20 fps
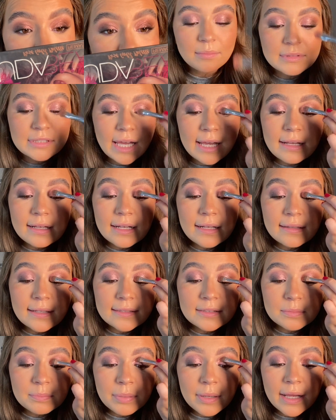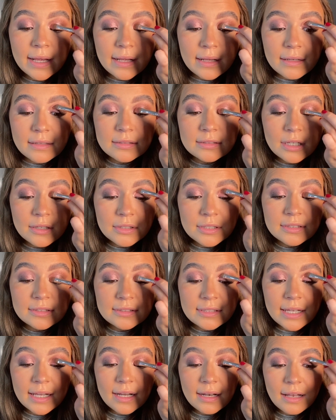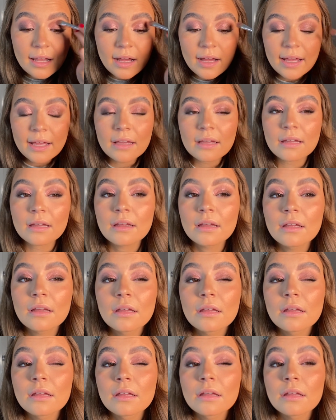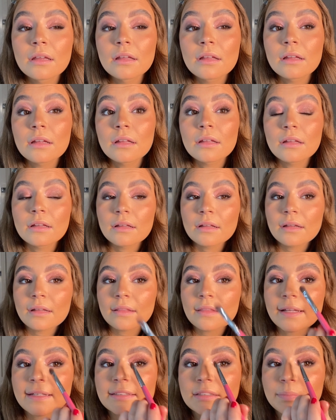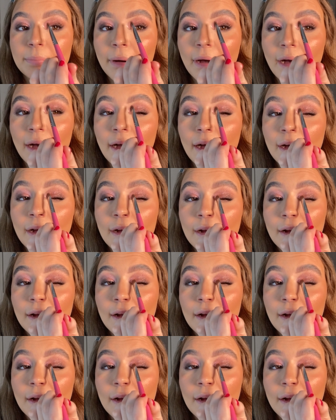Taking this pink, so you see like this part,